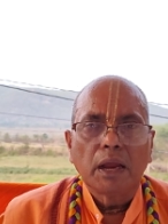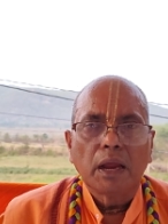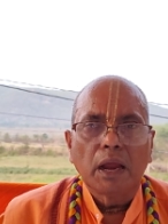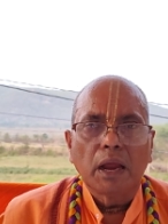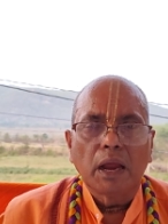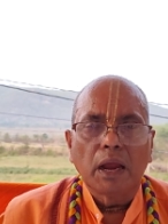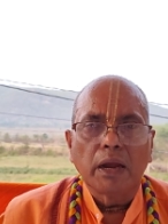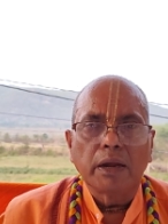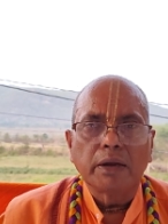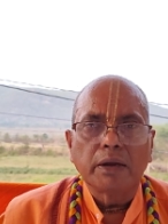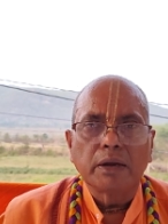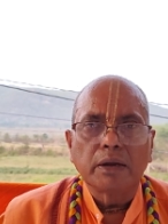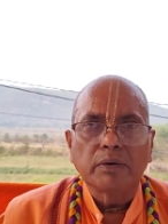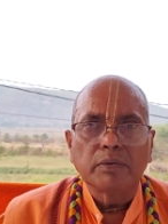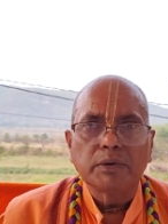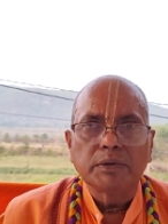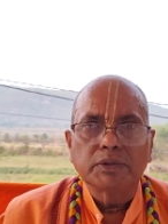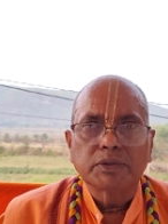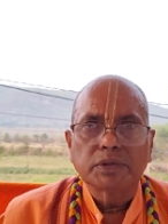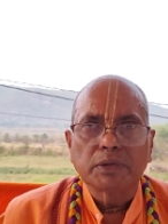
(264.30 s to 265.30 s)
and
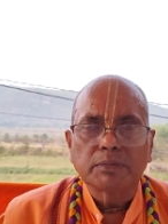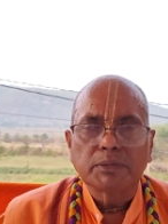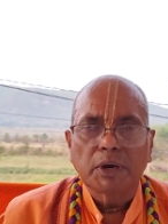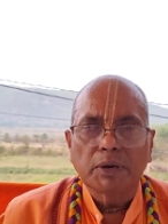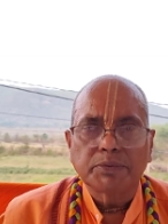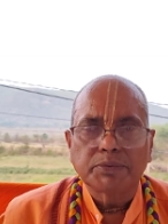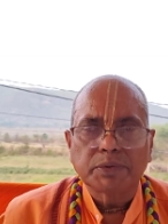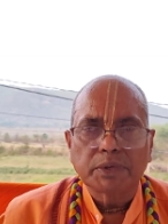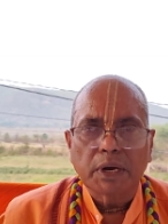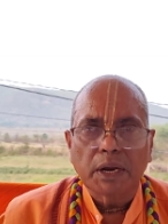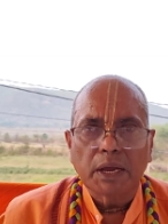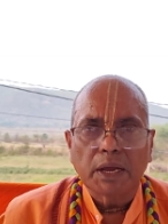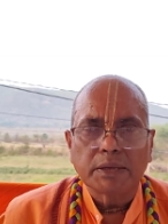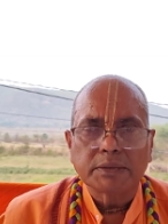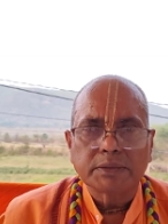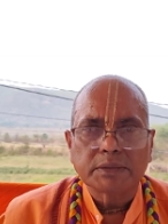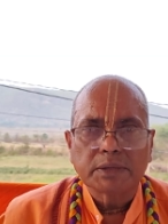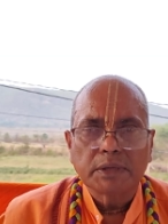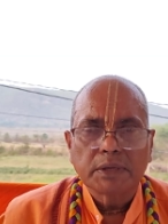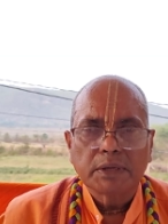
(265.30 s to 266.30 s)
with some
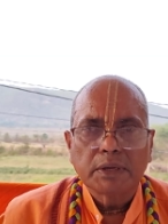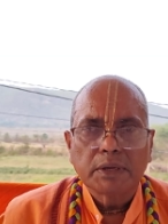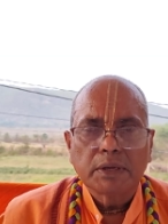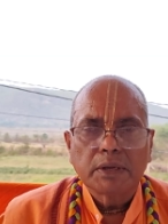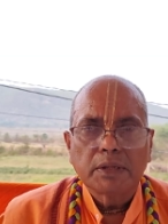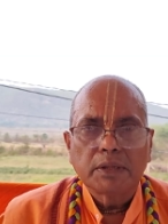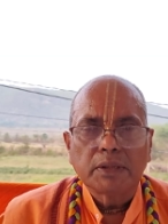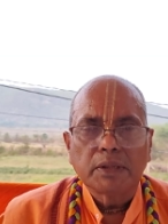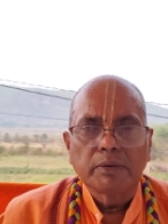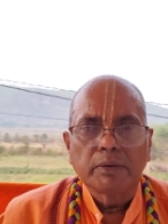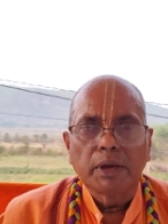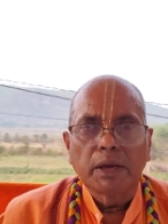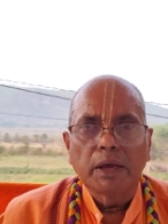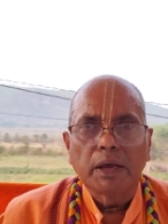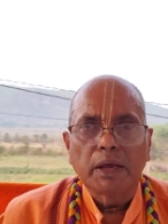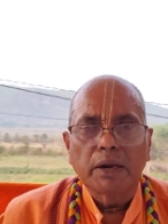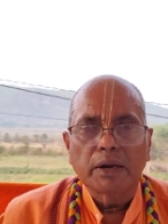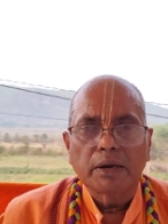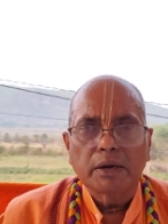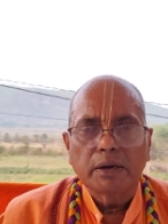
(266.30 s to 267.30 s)
apsaras, they
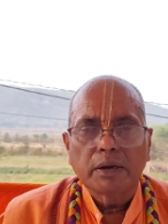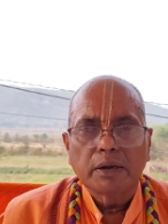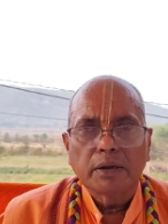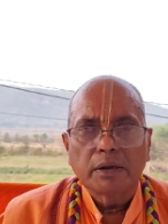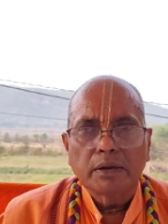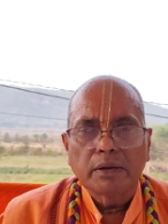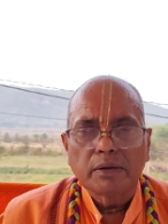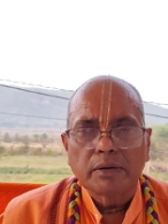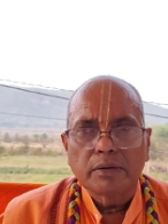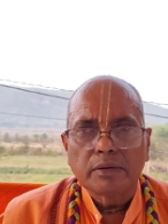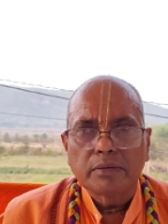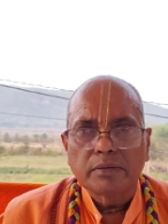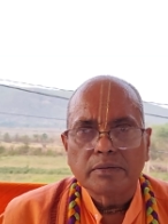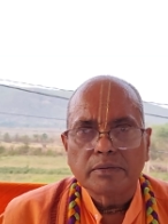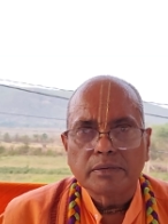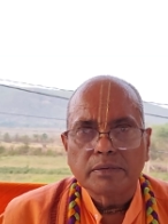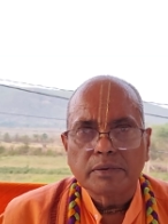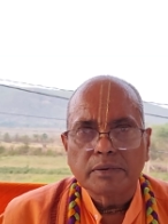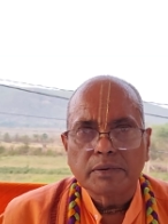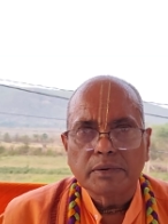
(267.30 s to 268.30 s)
were
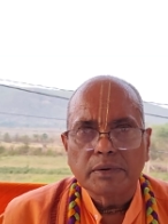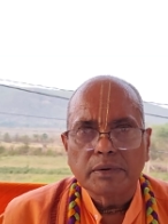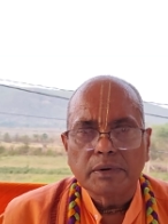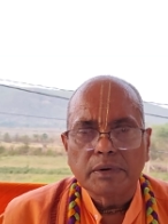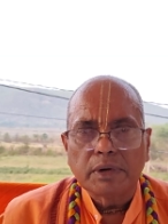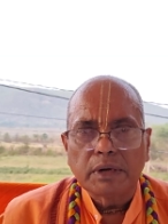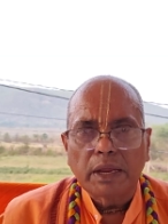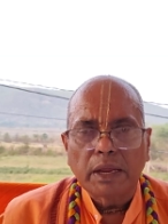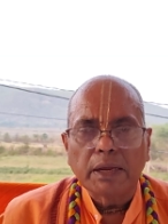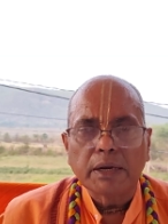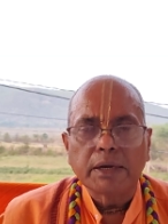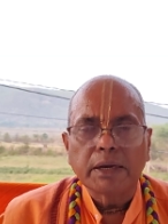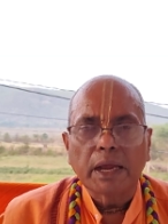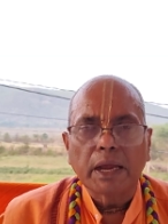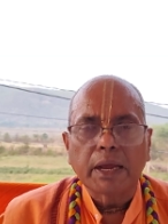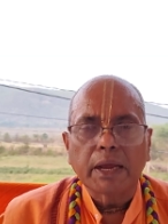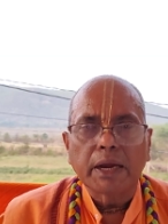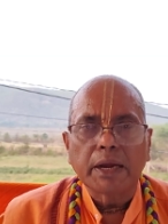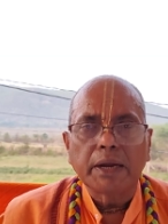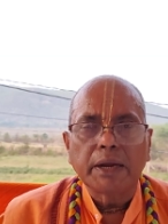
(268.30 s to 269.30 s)
lying
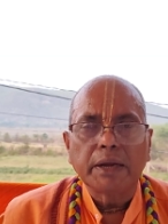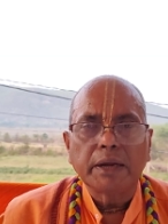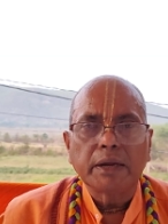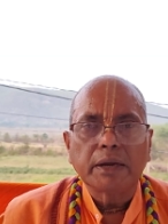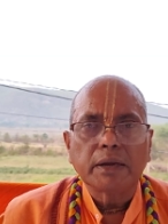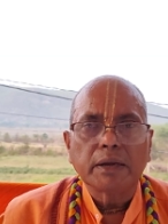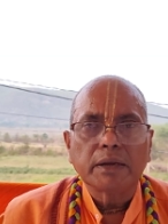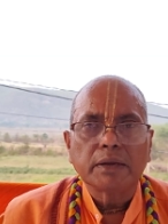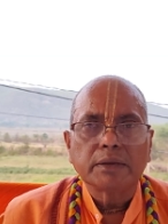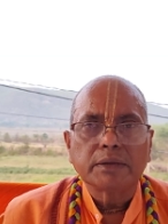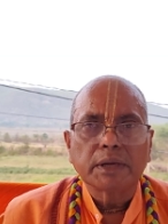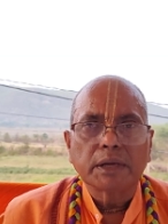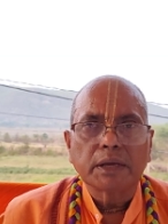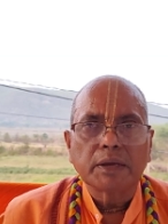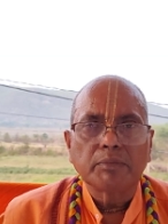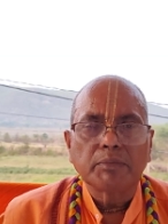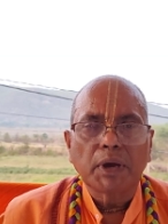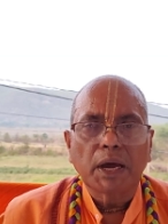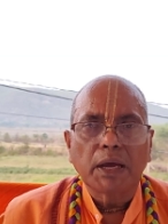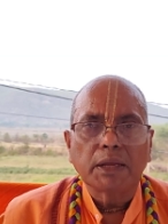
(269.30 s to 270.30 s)
naked,
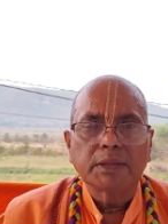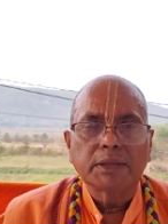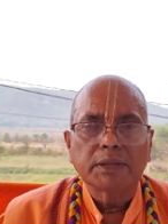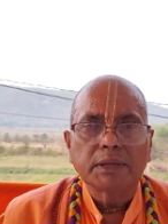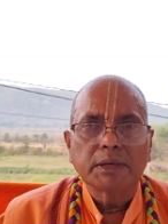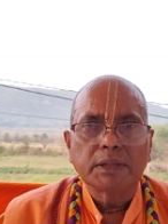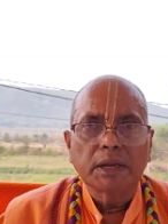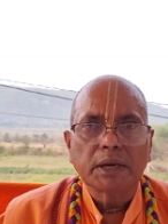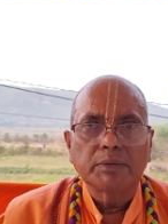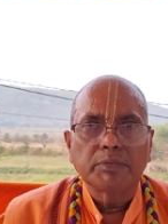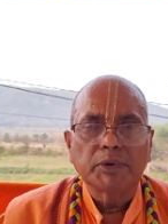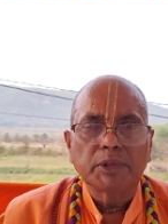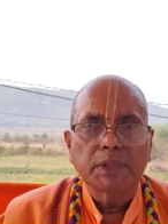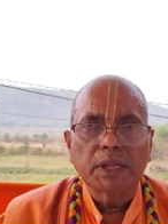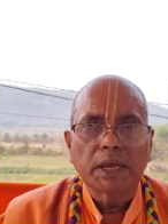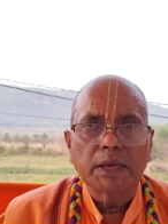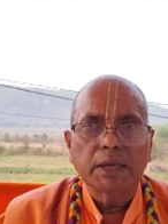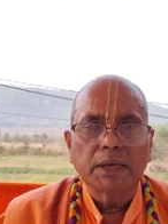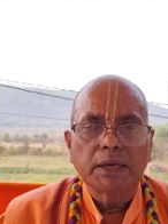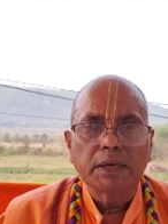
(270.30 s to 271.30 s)
taking bath in that
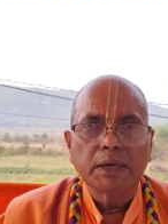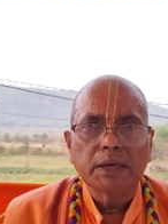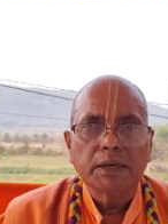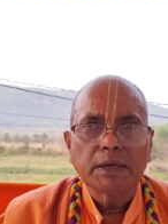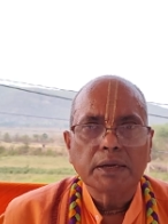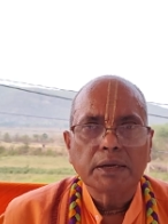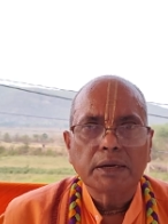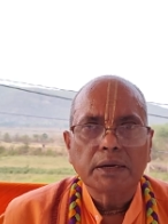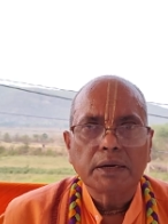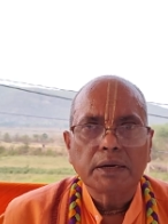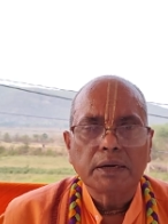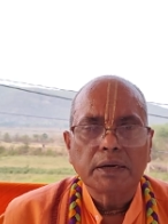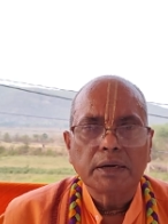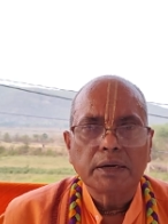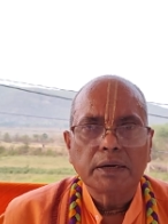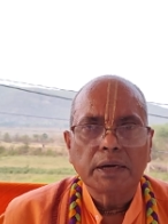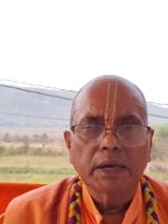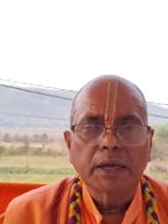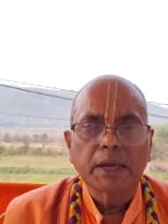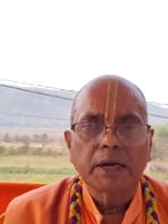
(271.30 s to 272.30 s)
Mandakini,
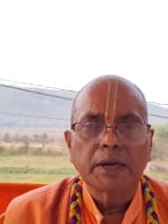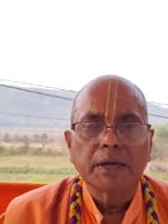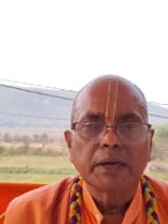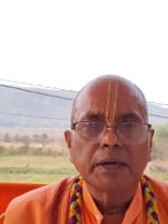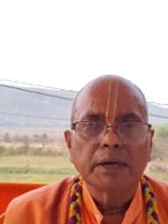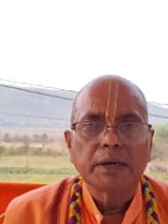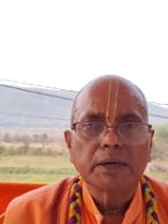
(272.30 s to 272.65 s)
naked.